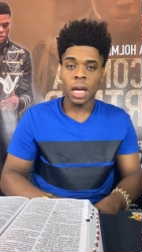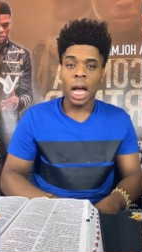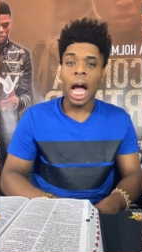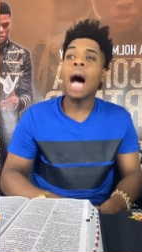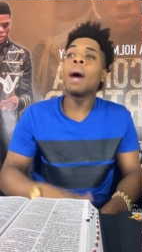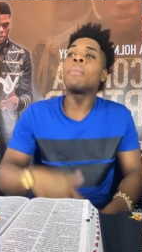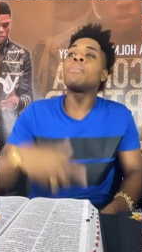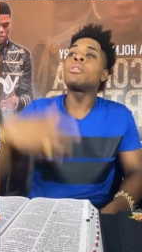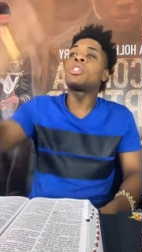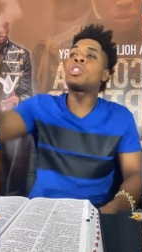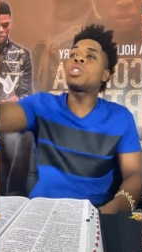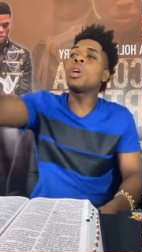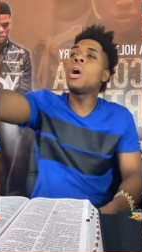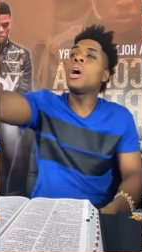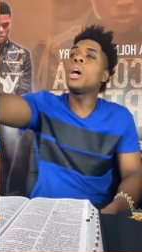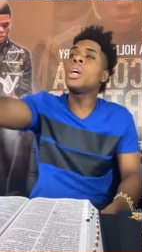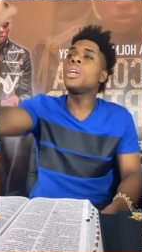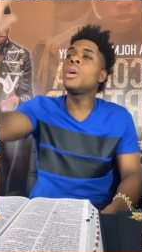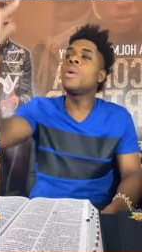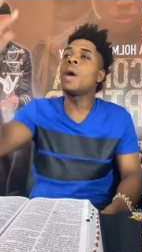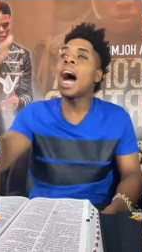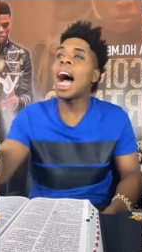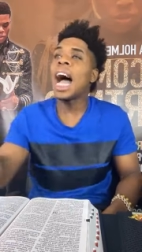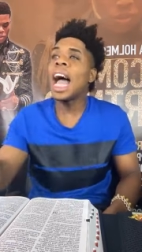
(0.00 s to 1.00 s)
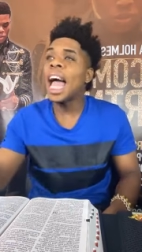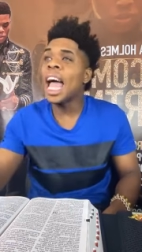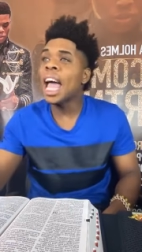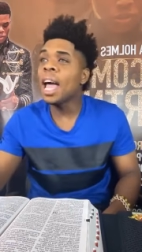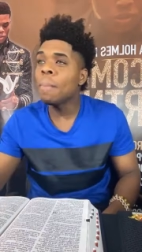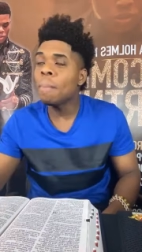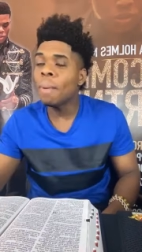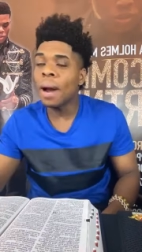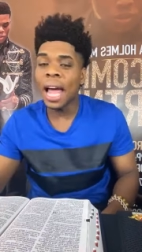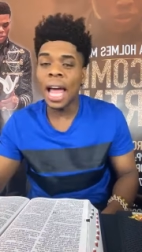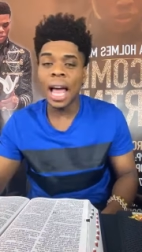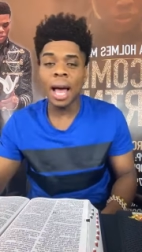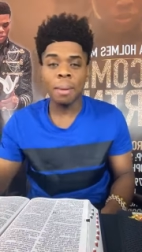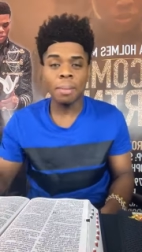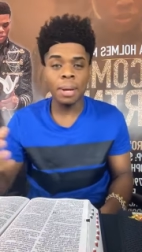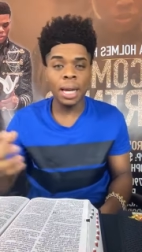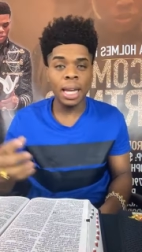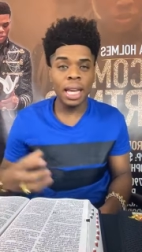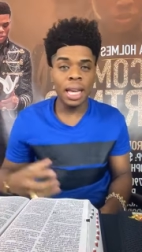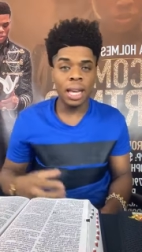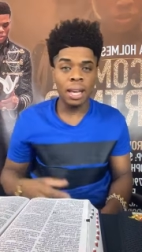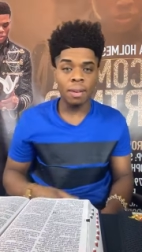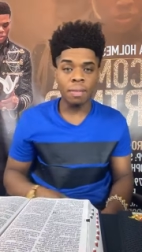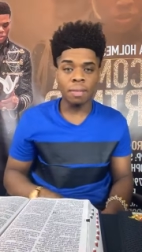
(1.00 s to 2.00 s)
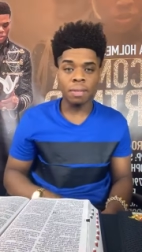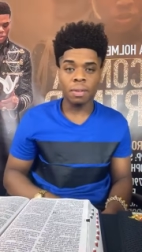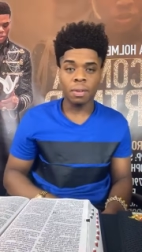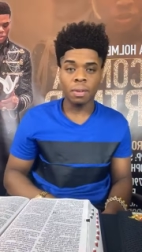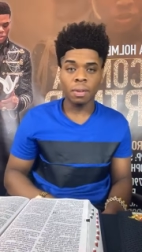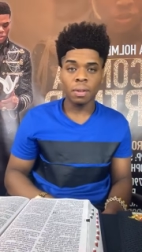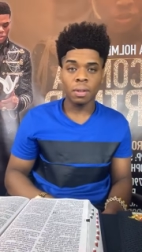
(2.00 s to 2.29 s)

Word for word: I'm showing you how Abraham lived.